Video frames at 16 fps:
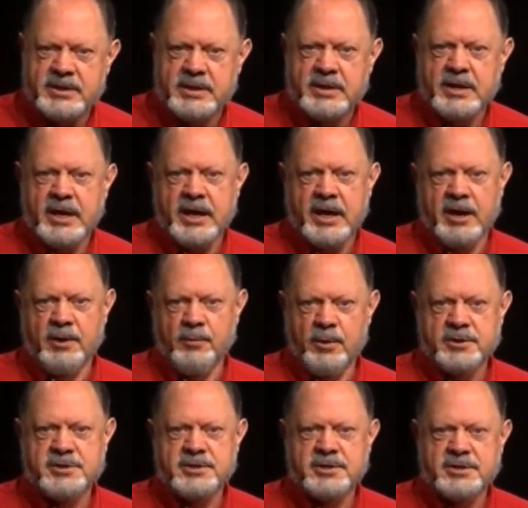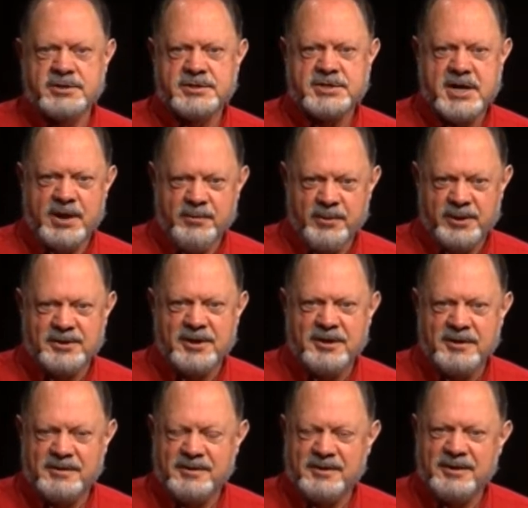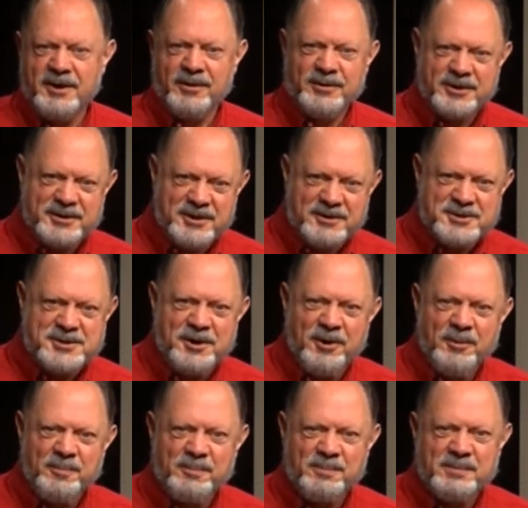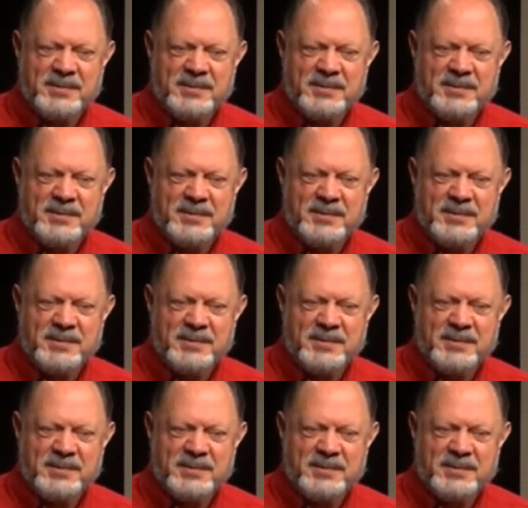And I want you to stay with it, know that there's hope,